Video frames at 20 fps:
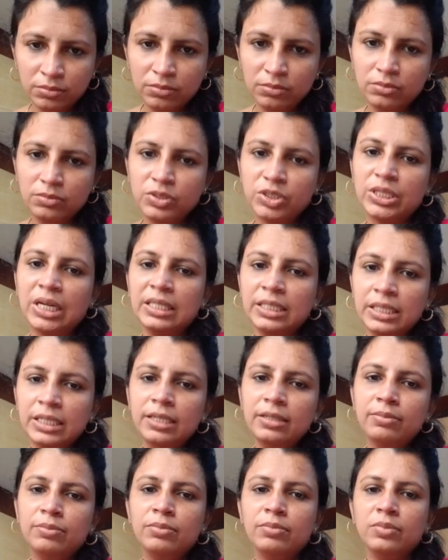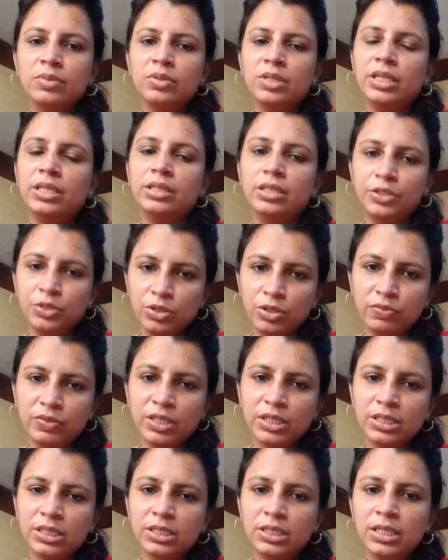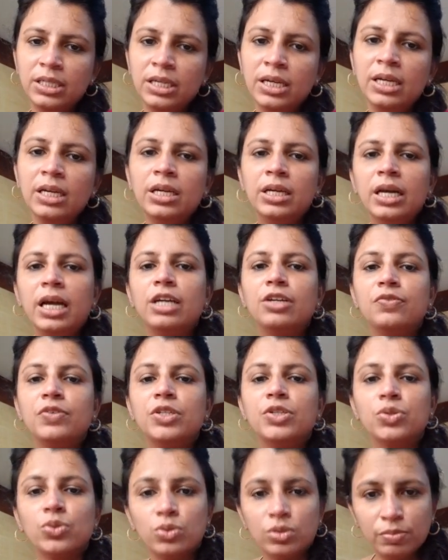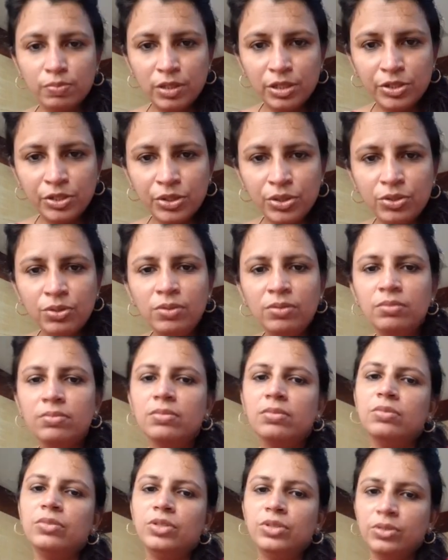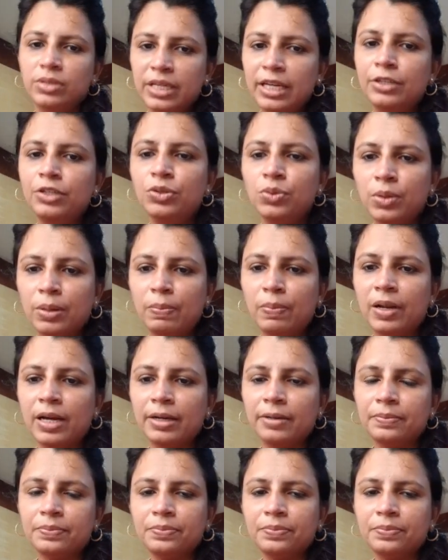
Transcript: study in the university, and if it's suitable to you, then you apply.